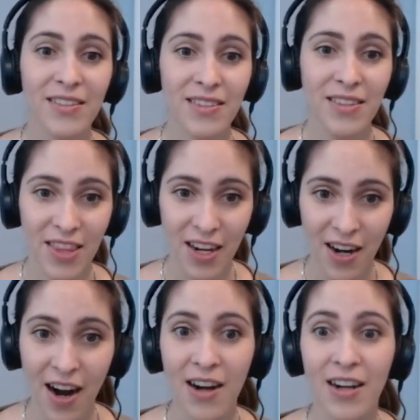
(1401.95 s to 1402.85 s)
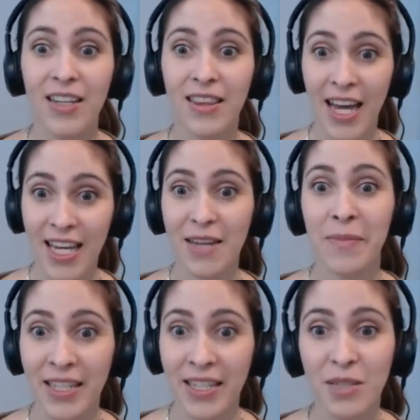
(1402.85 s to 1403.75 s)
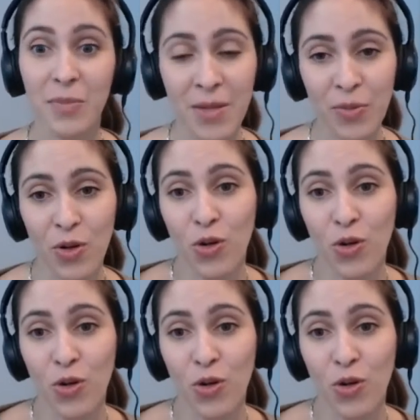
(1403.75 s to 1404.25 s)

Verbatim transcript: mm-hmm. that there are like-minded people